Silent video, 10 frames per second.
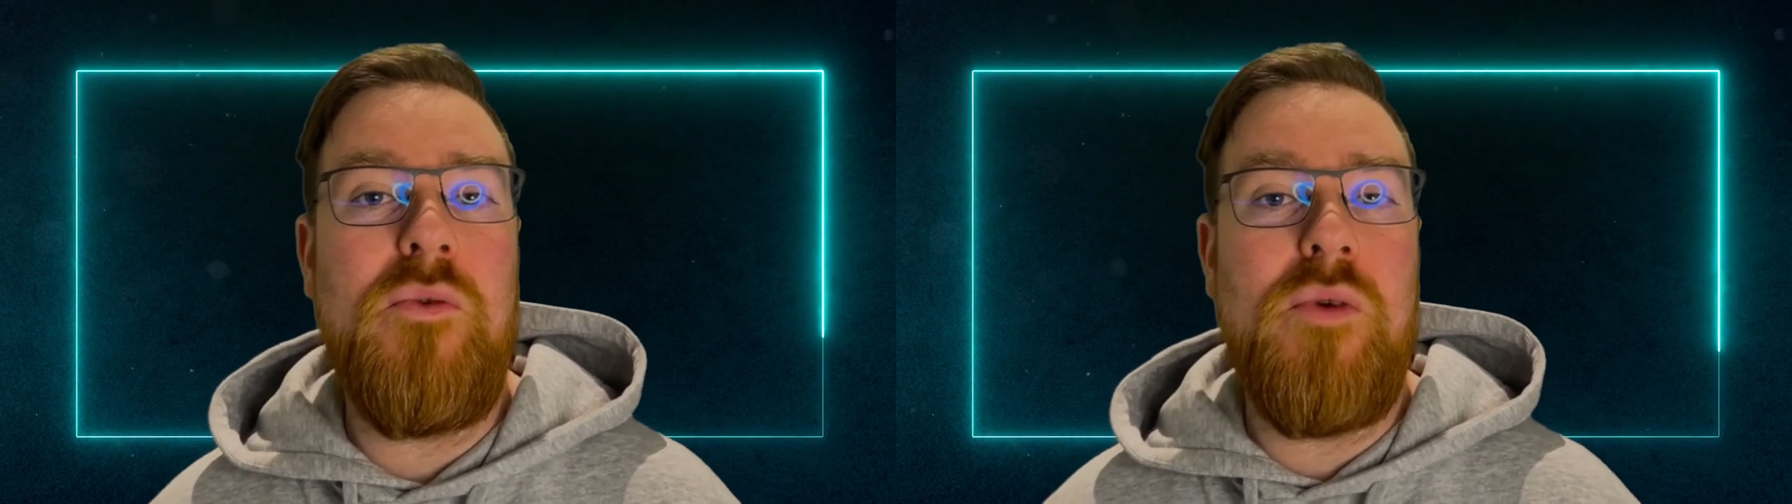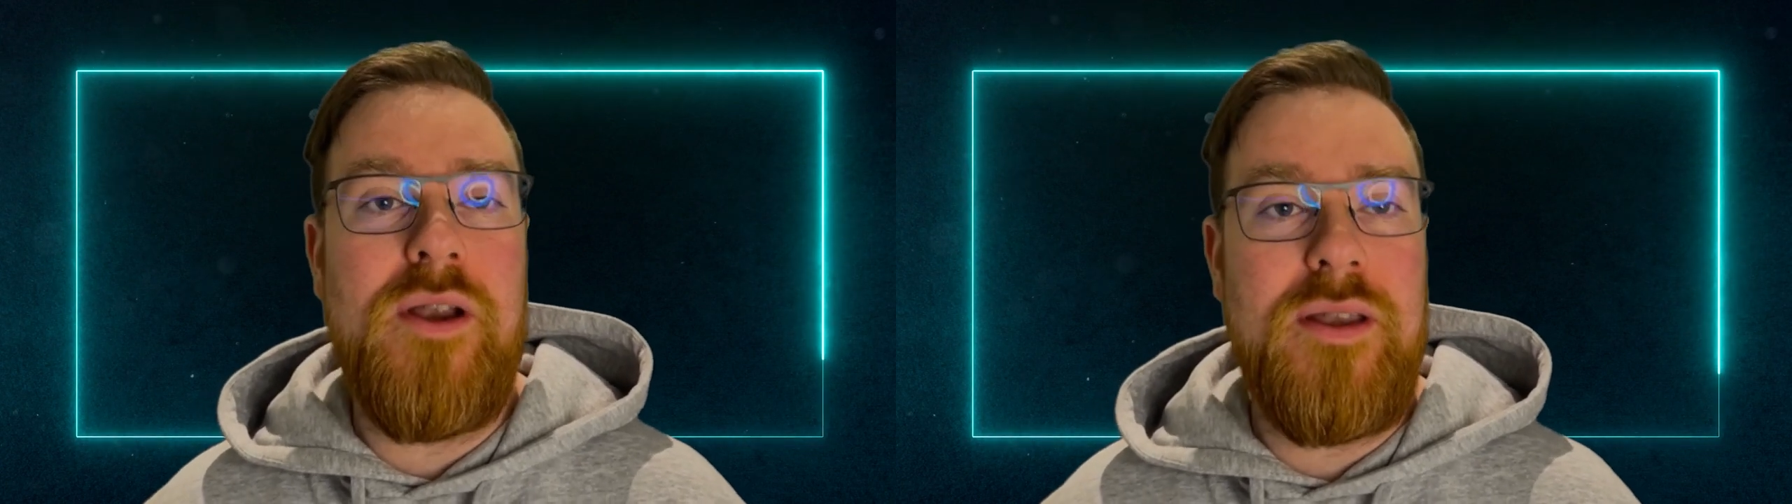
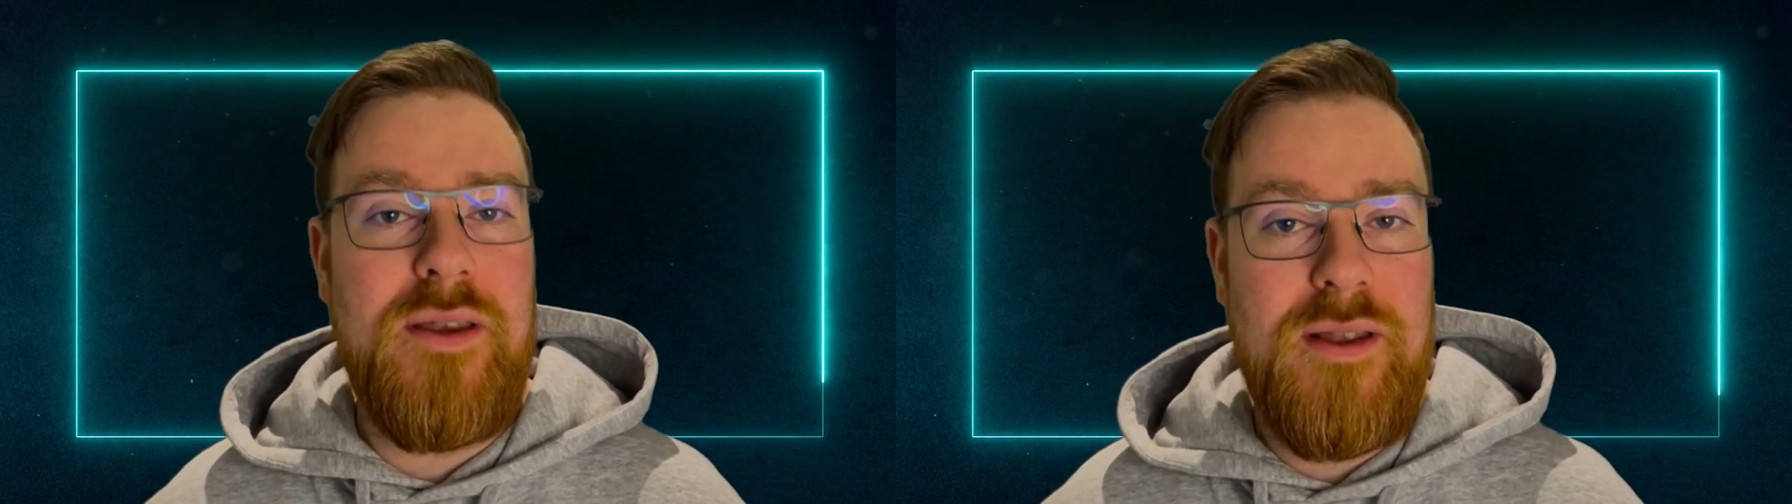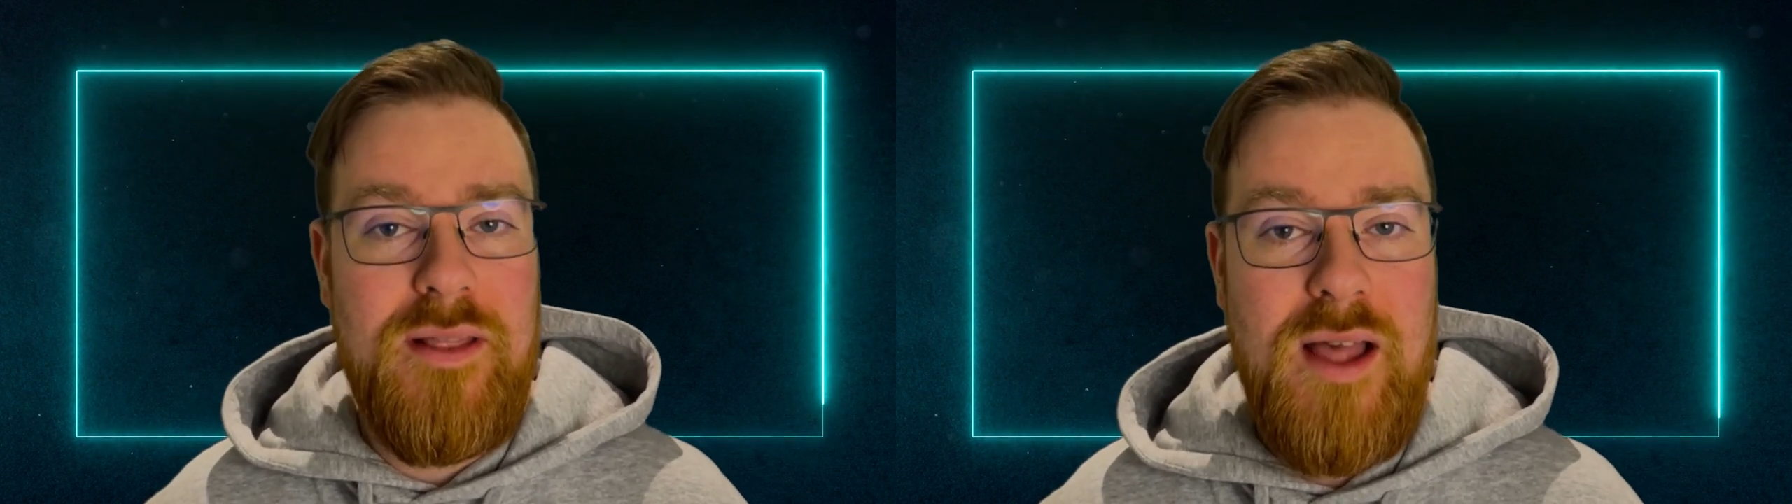what
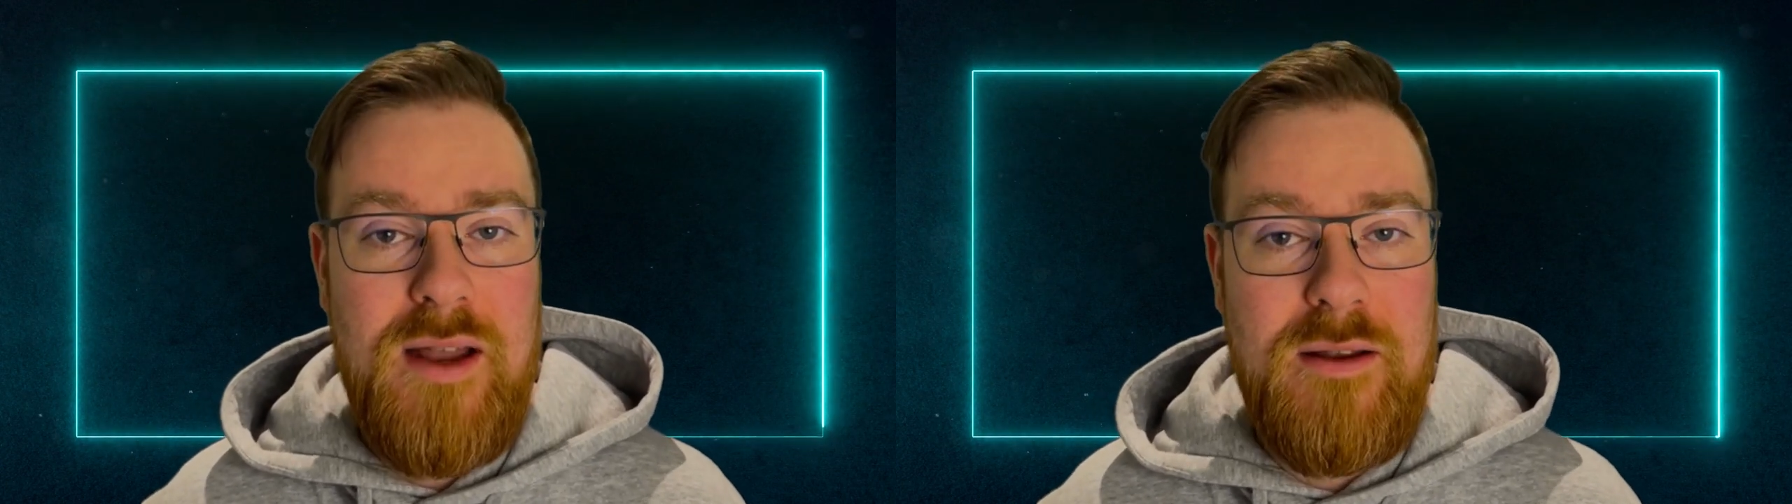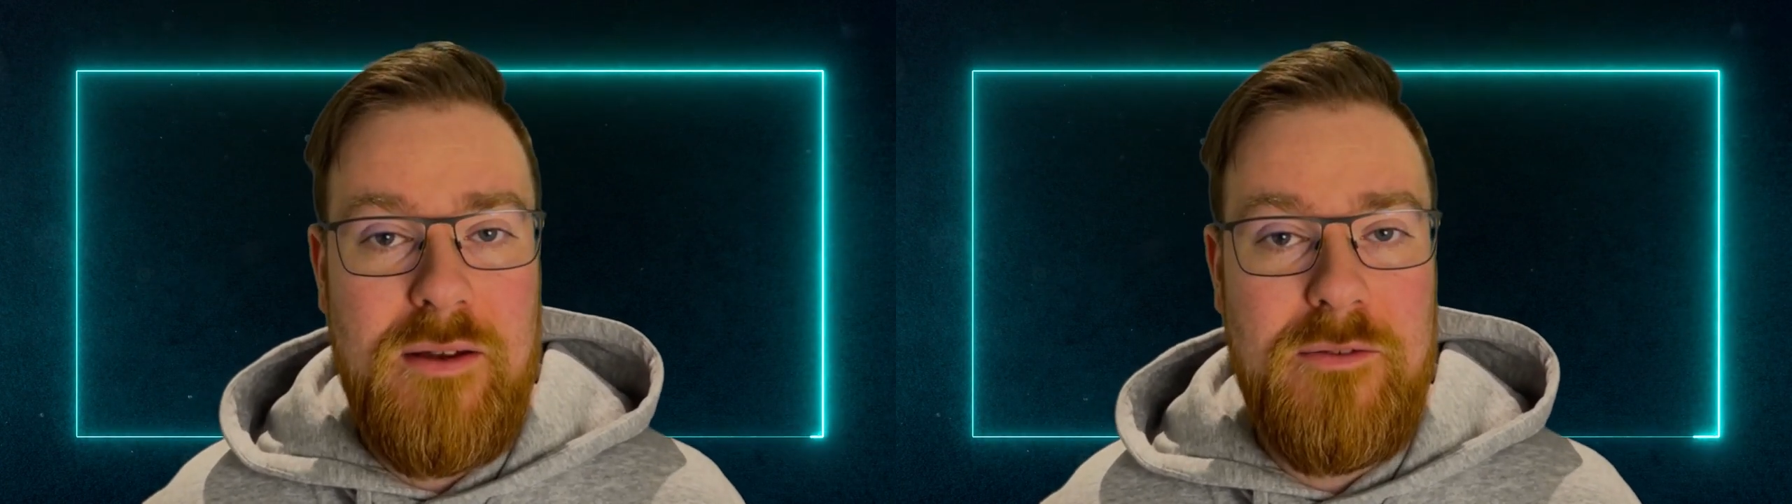a
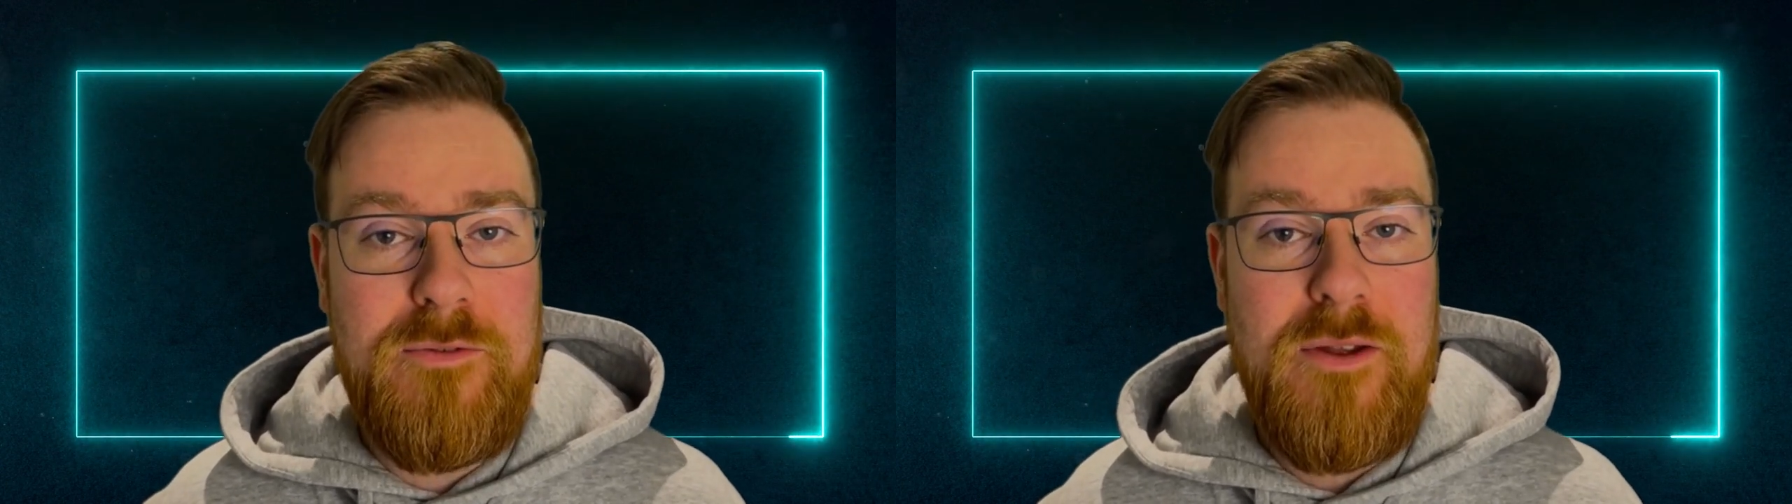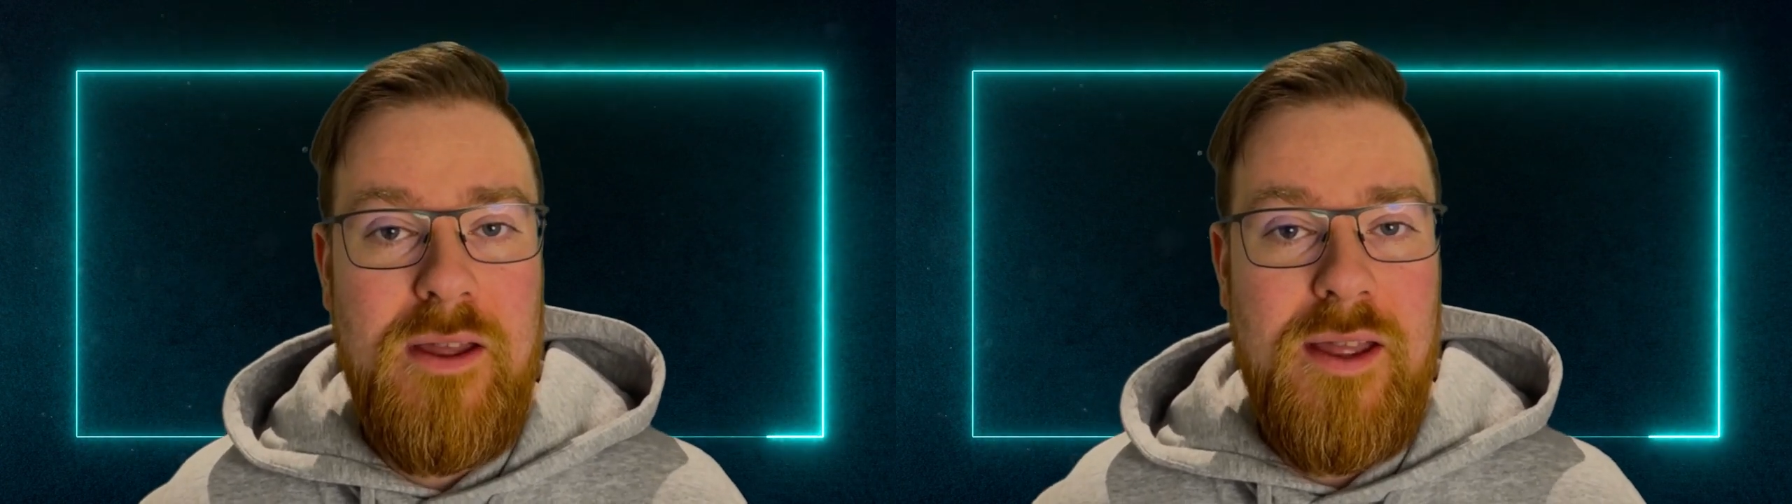lot of